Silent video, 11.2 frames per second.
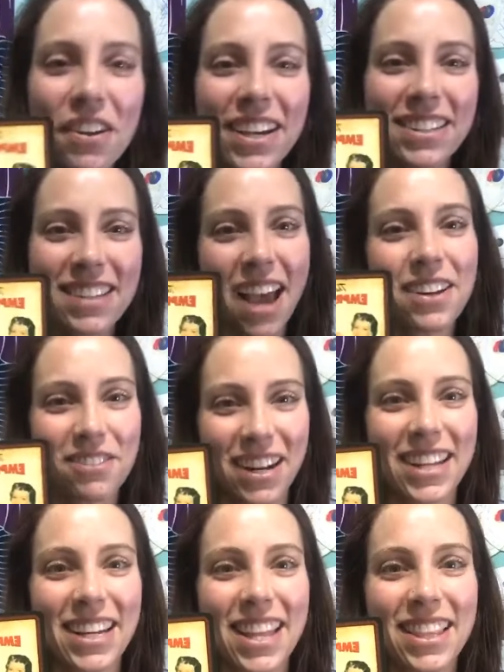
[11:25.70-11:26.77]
excited when
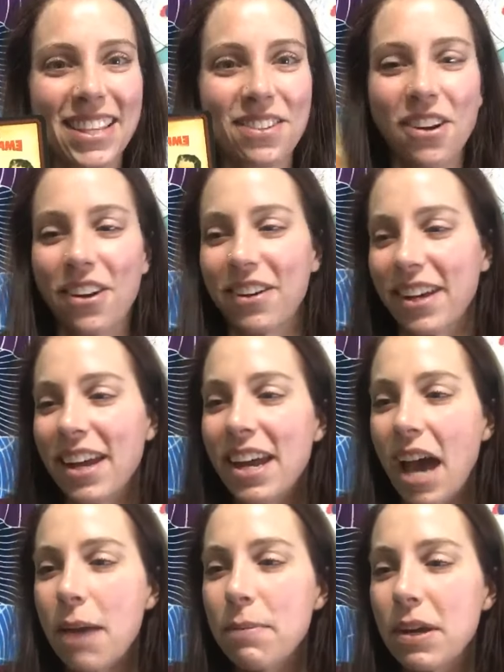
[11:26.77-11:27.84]
I get this card.
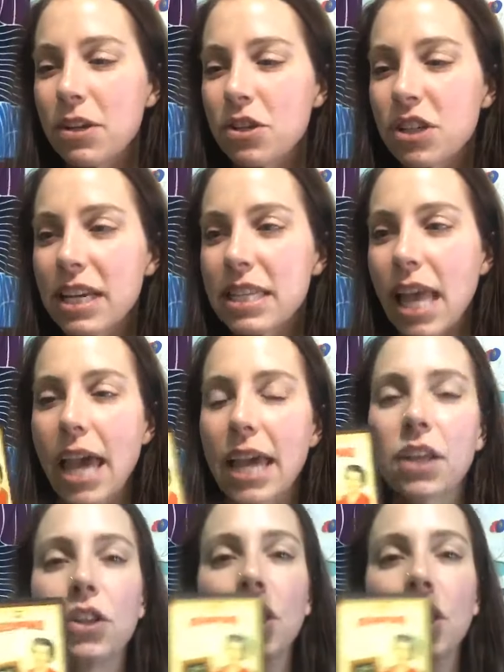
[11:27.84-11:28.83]
I mean, she's like, look